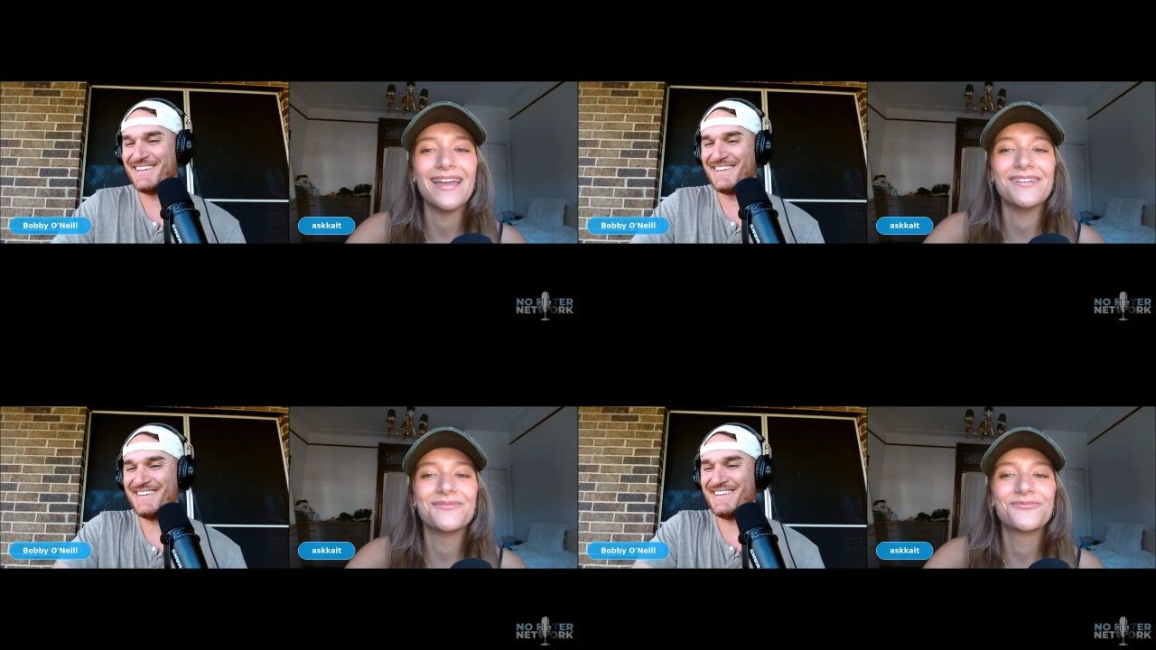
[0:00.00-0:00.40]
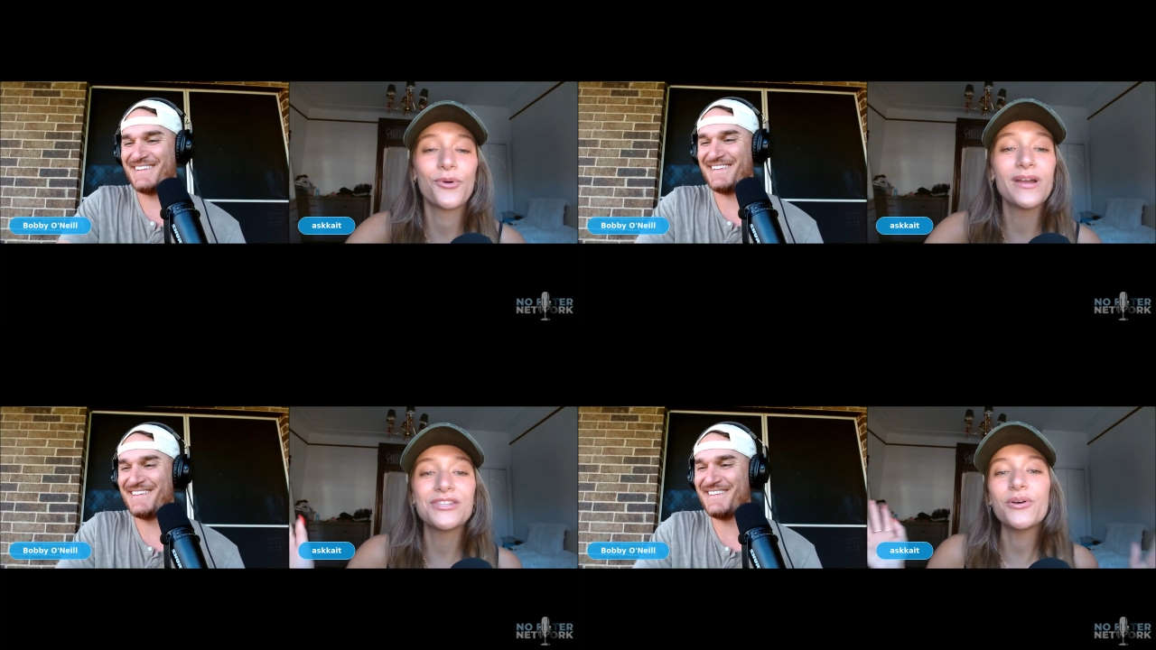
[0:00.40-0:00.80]
Speaker 1: but
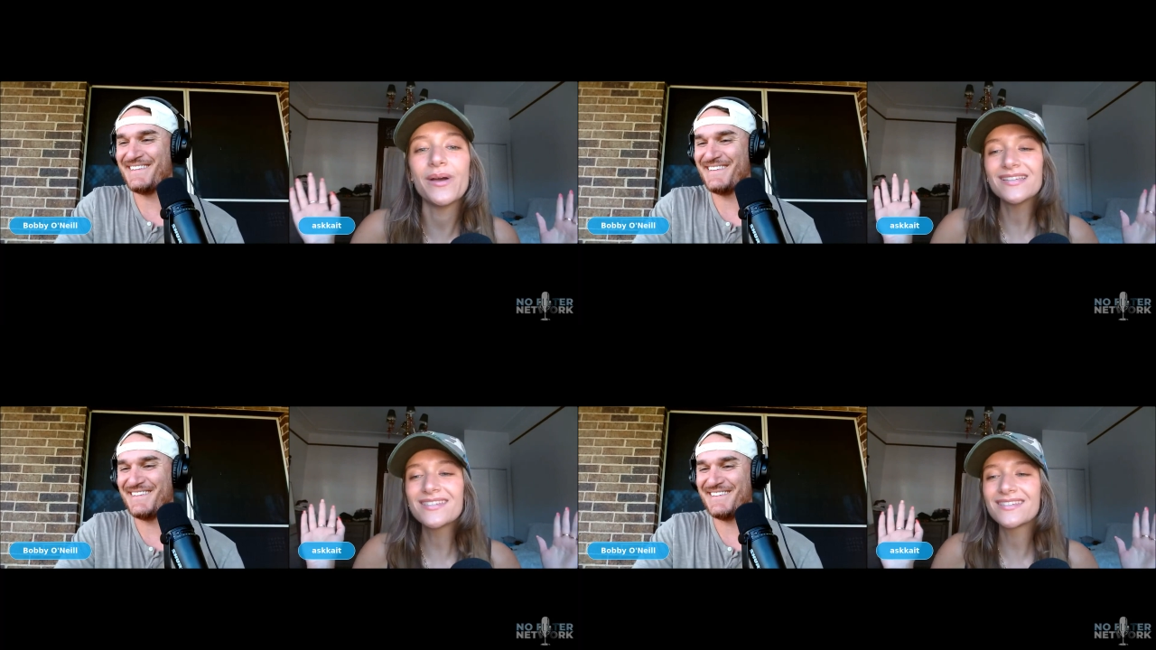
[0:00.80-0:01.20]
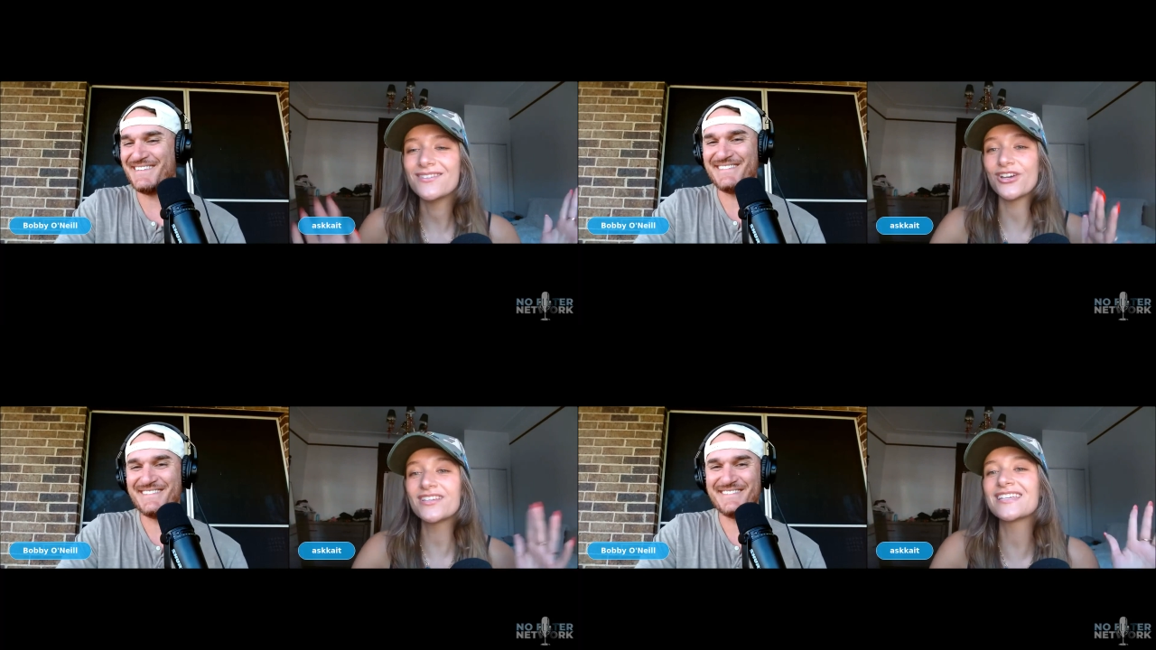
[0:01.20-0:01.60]
Royce Lewis
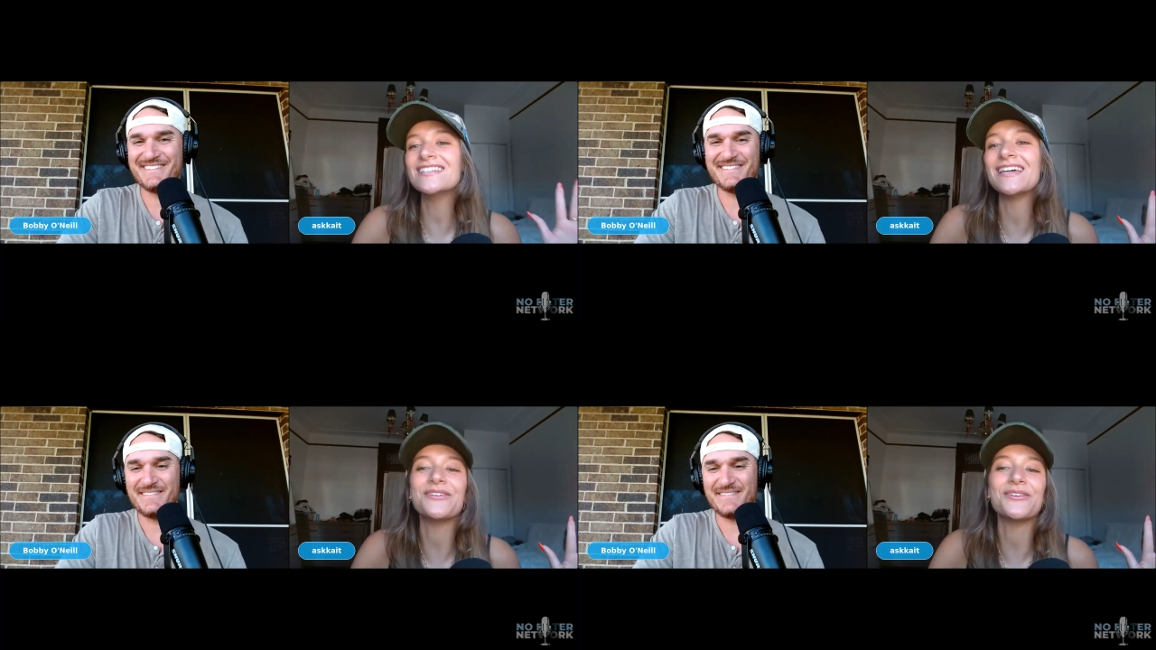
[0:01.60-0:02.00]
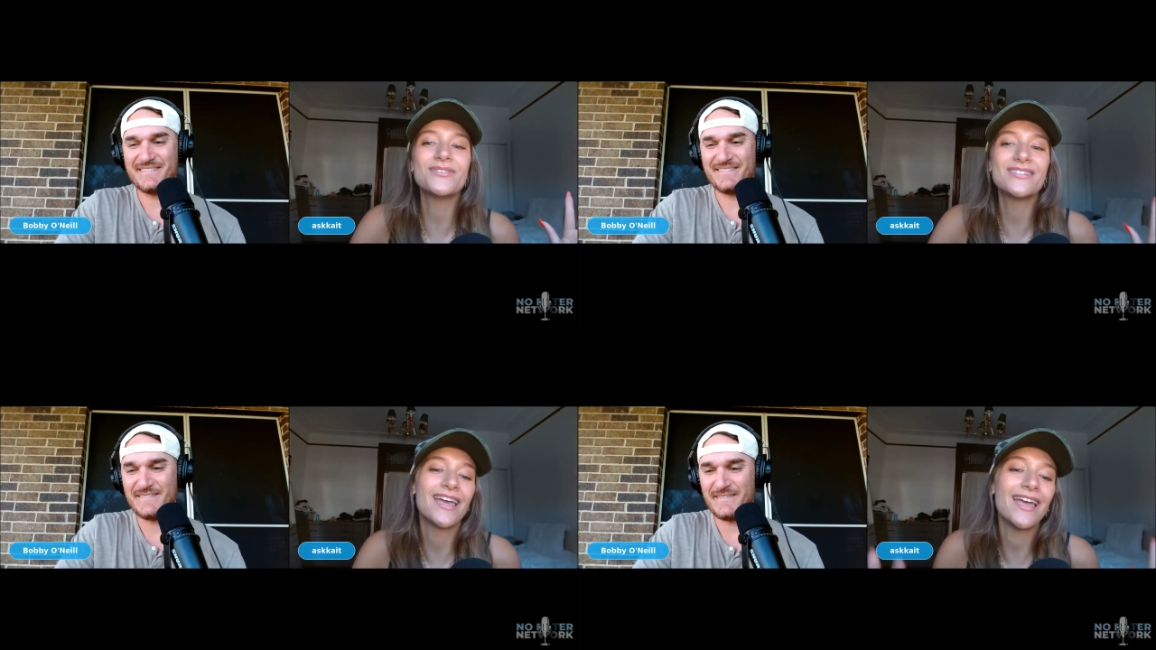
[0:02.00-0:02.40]
just
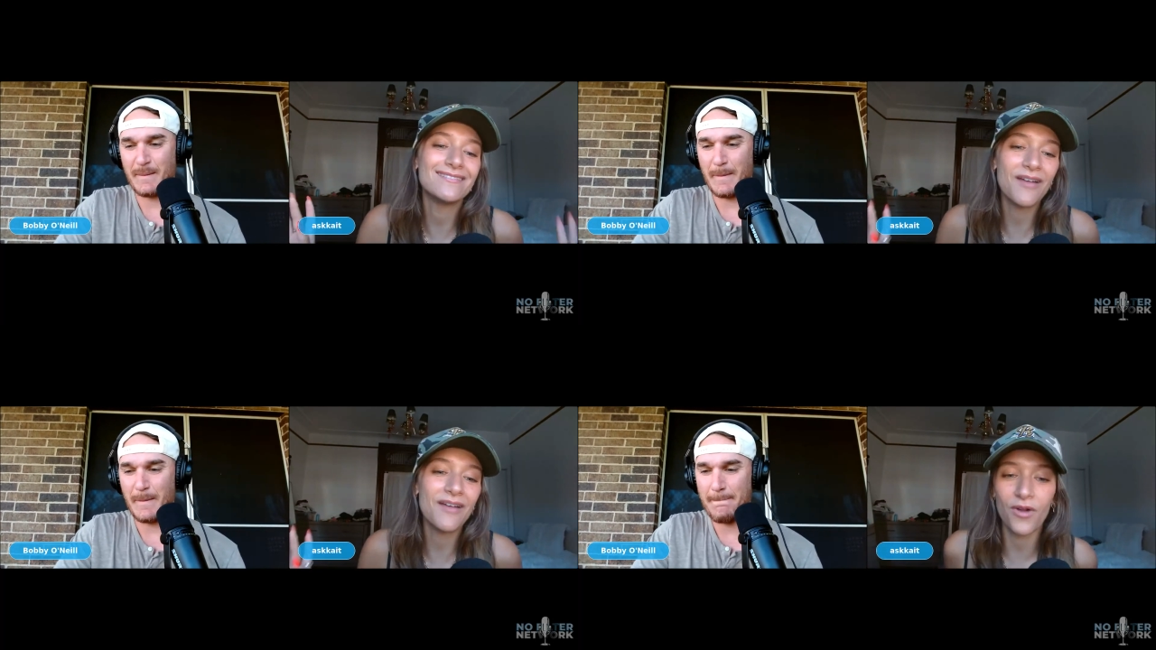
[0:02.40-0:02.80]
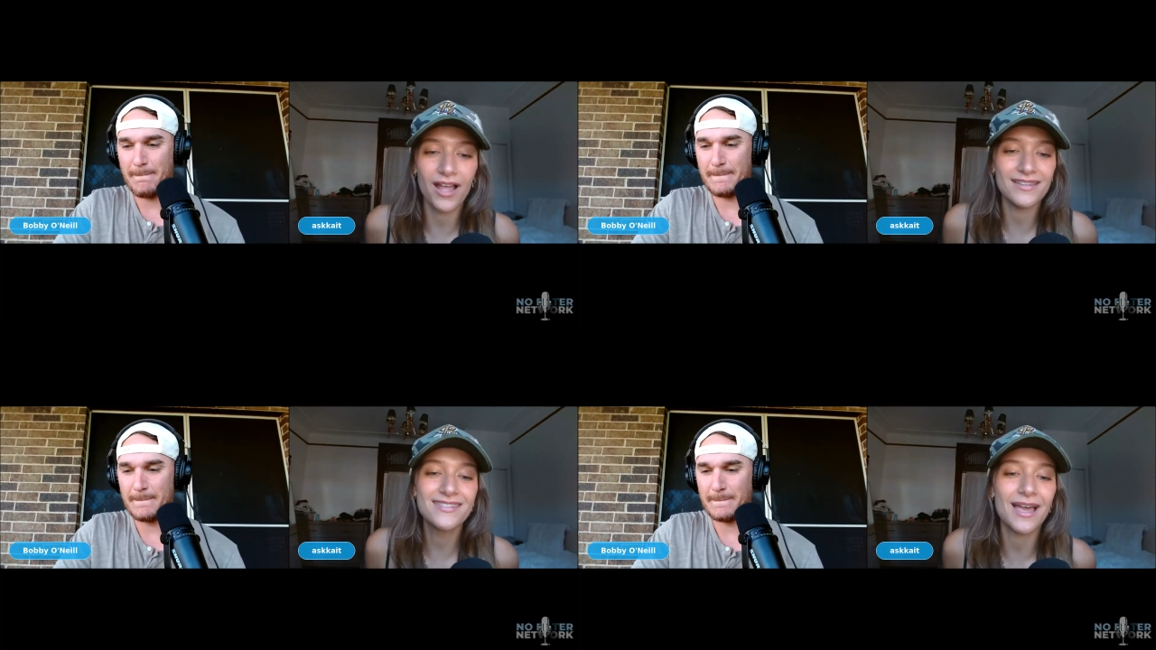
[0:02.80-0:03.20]
continues to hit home
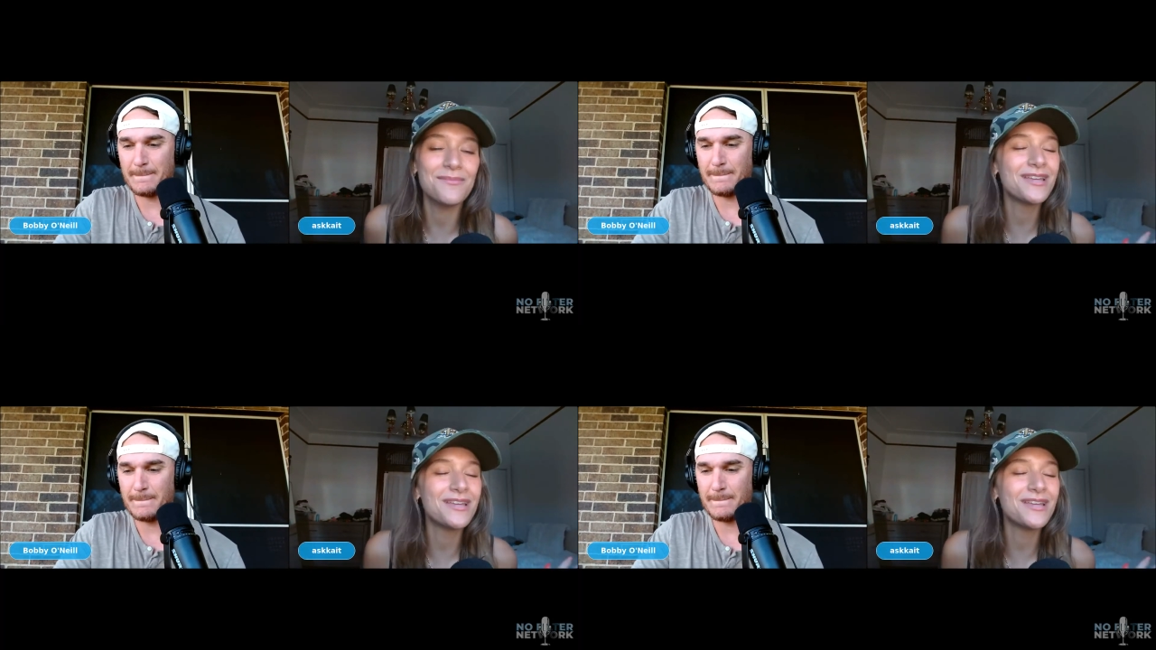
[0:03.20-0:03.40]
runs.